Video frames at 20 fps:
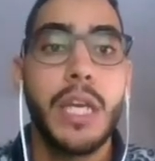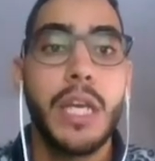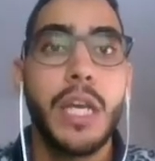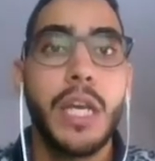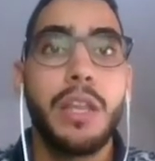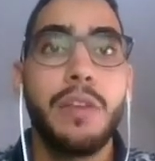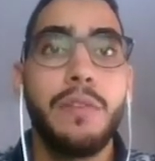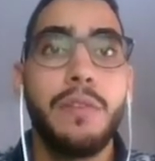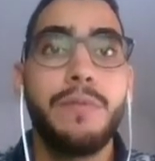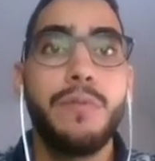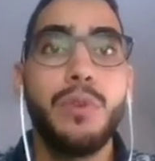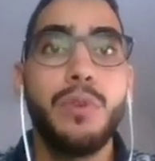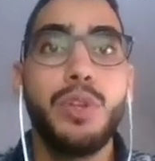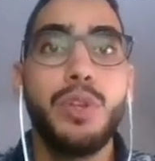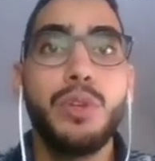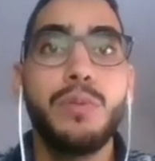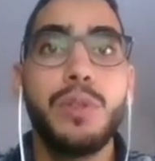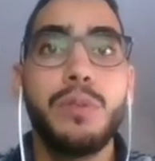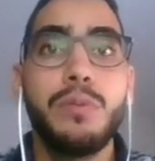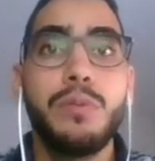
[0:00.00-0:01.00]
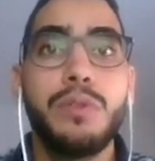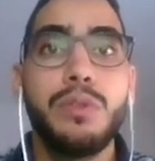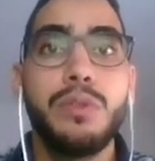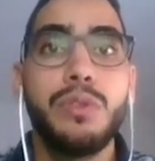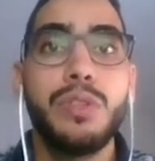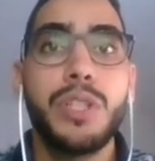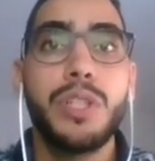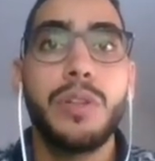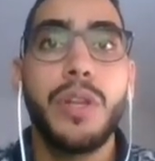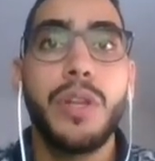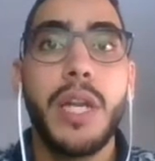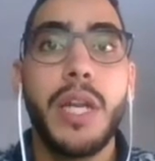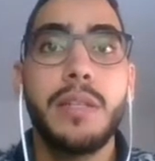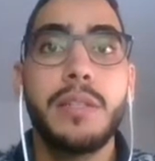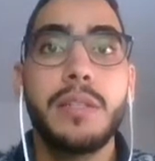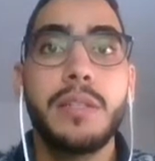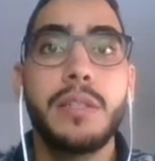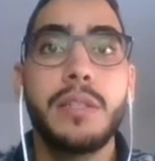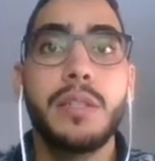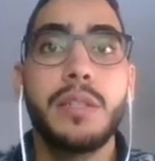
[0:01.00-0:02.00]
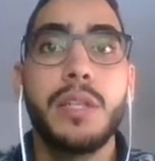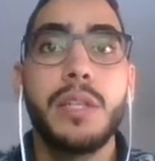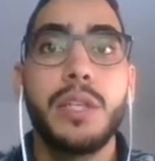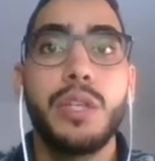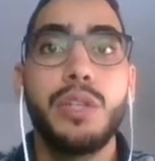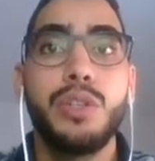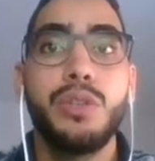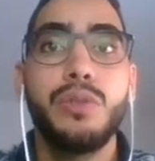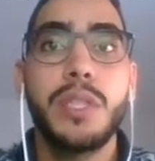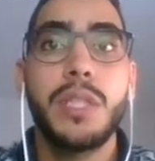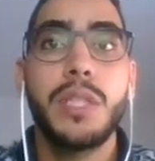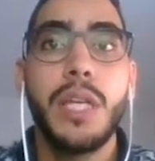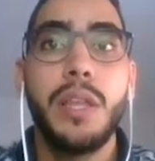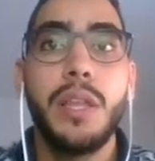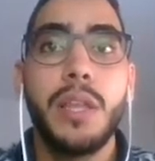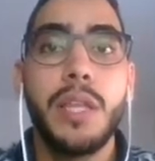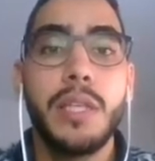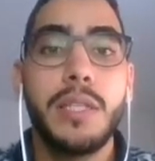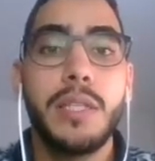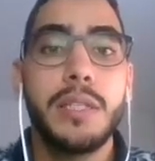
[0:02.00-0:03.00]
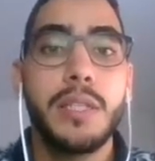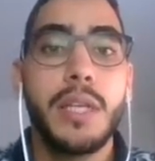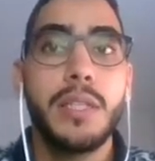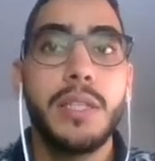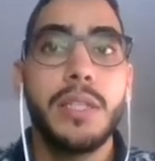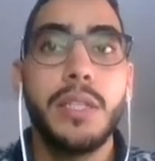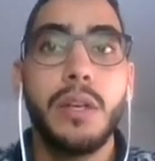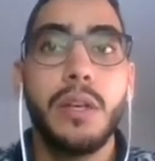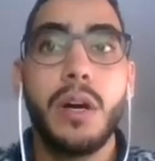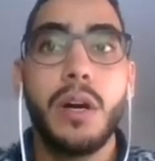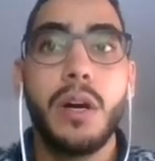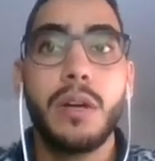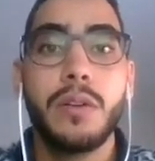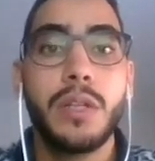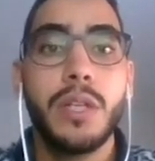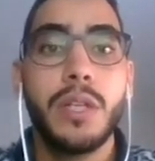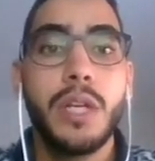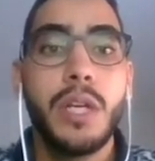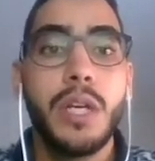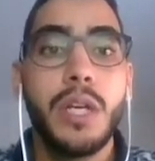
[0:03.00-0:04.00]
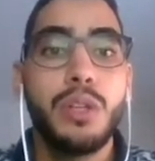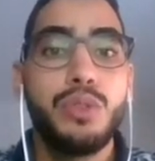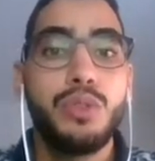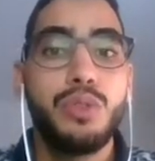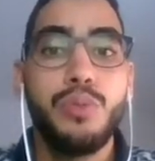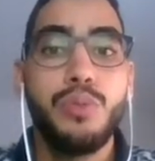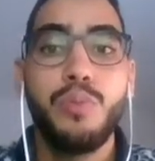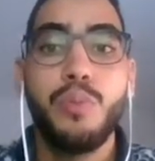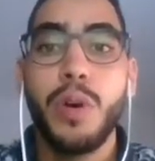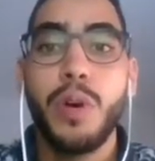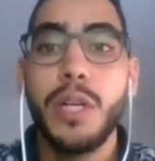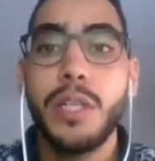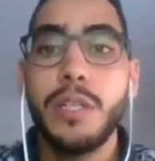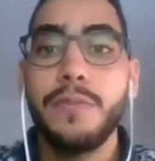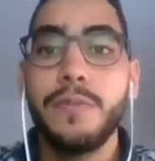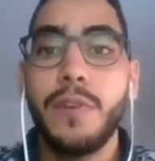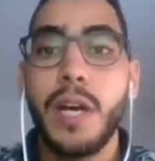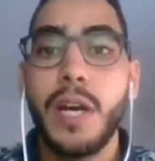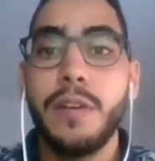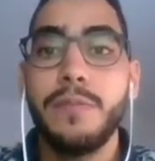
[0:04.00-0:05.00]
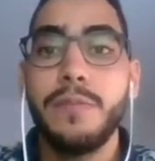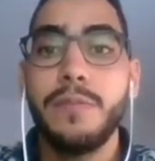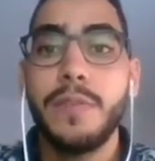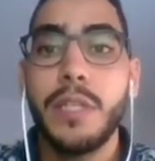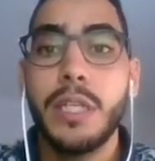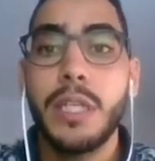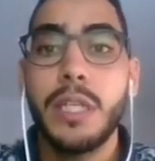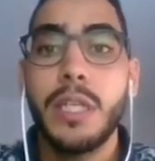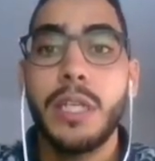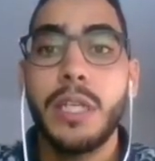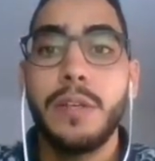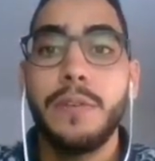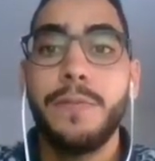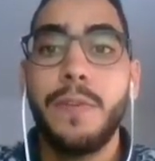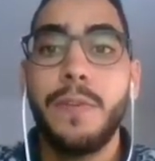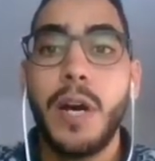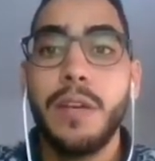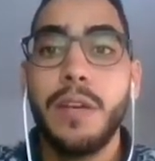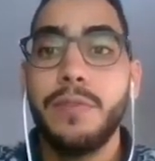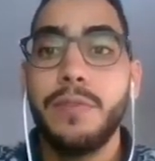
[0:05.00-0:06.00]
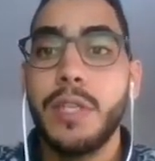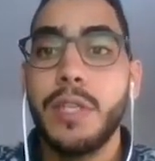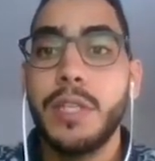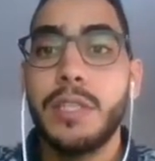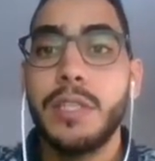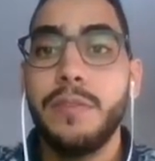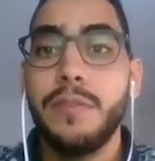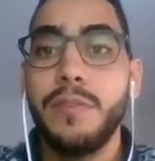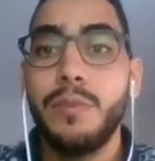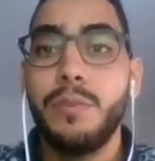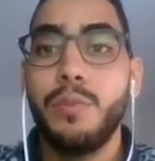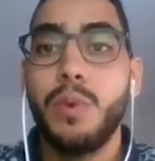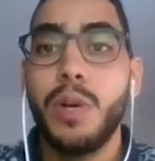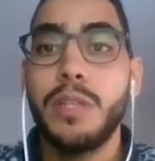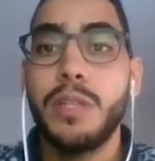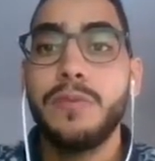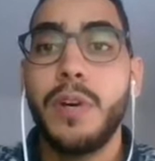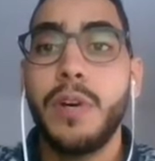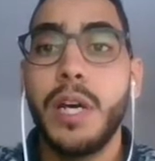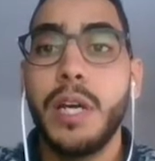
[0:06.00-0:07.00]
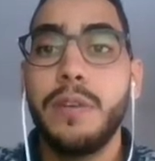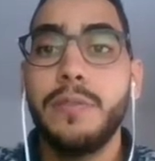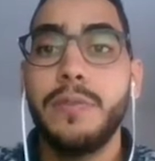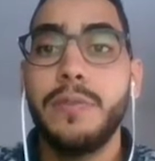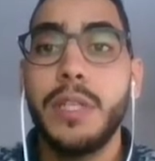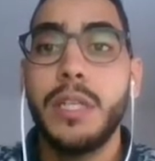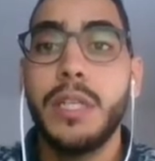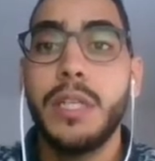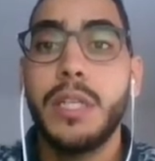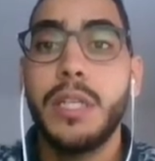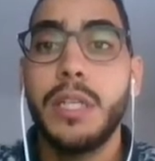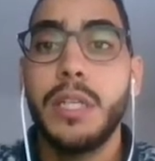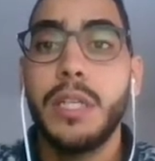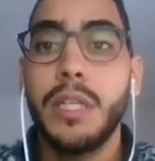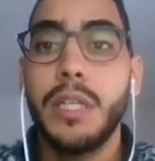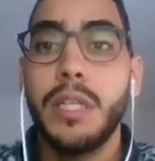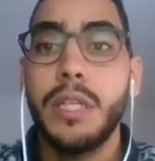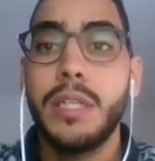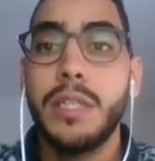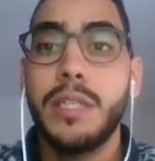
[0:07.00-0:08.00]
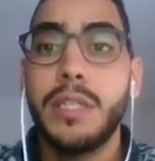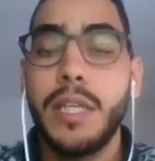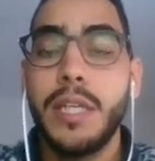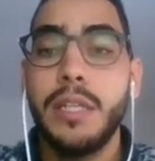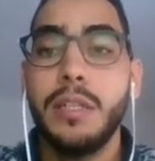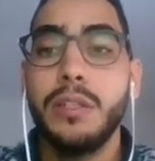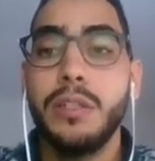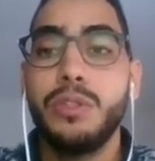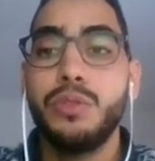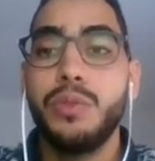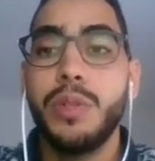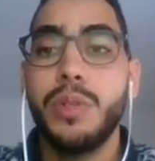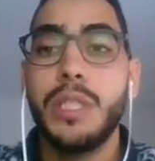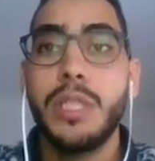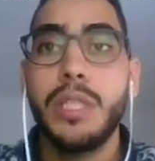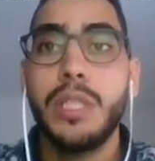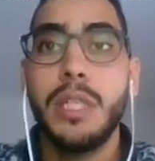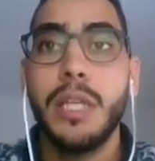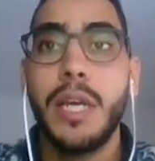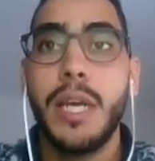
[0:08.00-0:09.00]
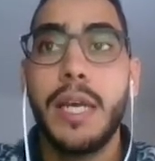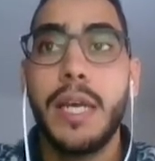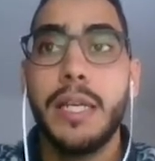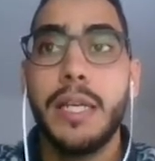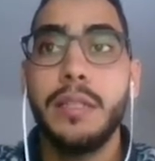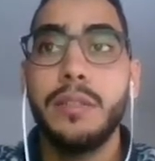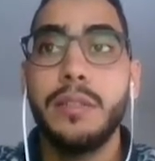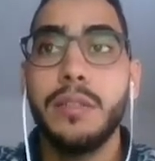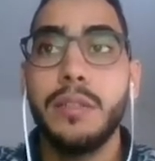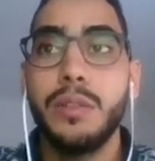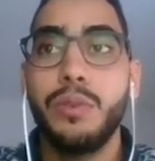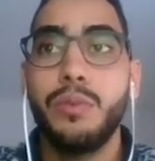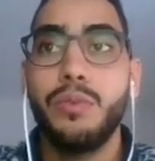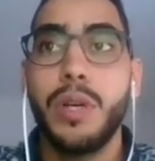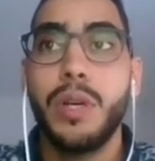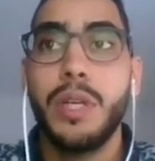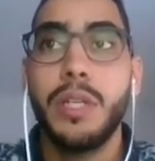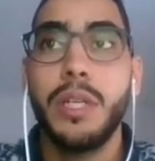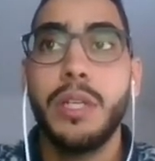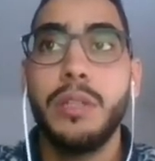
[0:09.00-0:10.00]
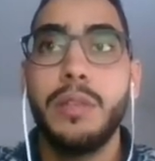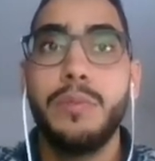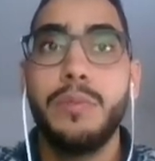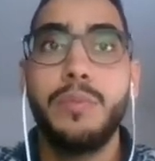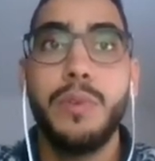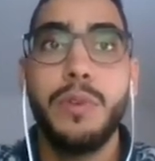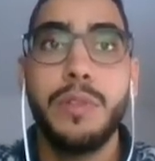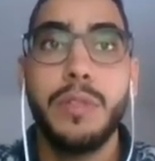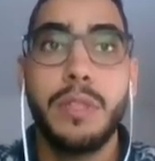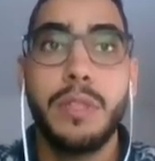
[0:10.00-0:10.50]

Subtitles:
The volume substitution rates used in this study are 2.5, 5, 7.5, 10, 20, and 100%.